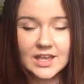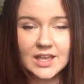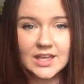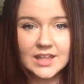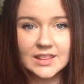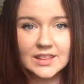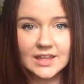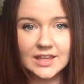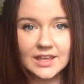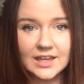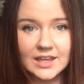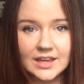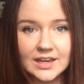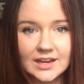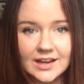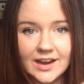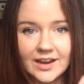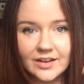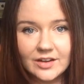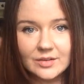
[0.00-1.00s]
And then
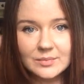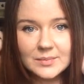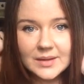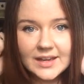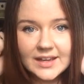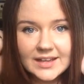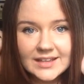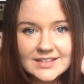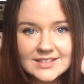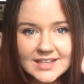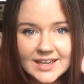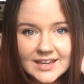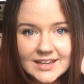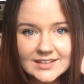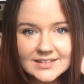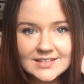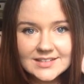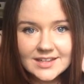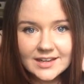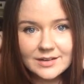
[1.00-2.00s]
I got my
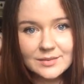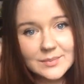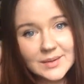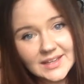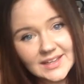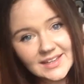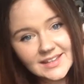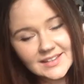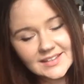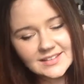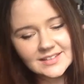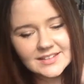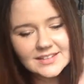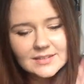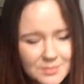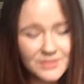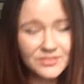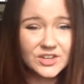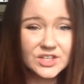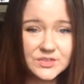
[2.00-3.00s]
seconds done on my ears.
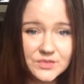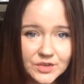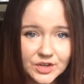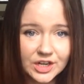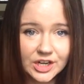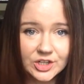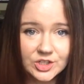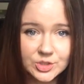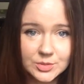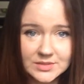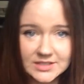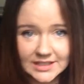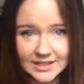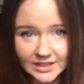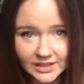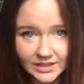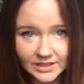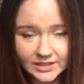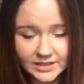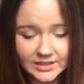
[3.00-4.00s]
My first foreign country was
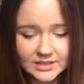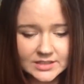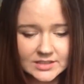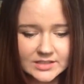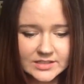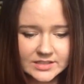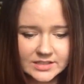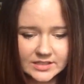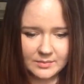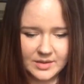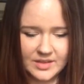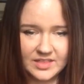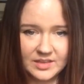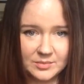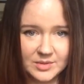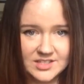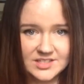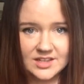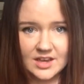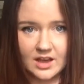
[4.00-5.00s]
England. I then
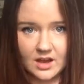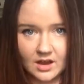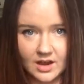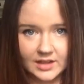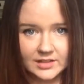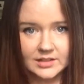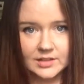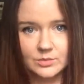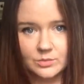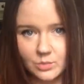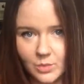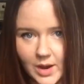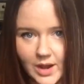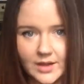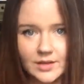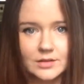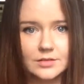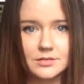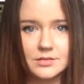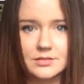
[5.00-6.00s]
went to Ireland,
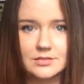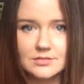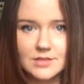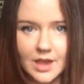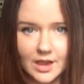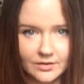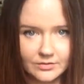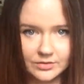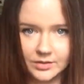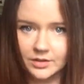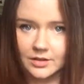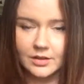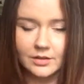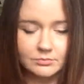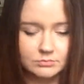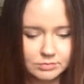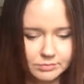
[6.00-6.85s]
Wales, Africa,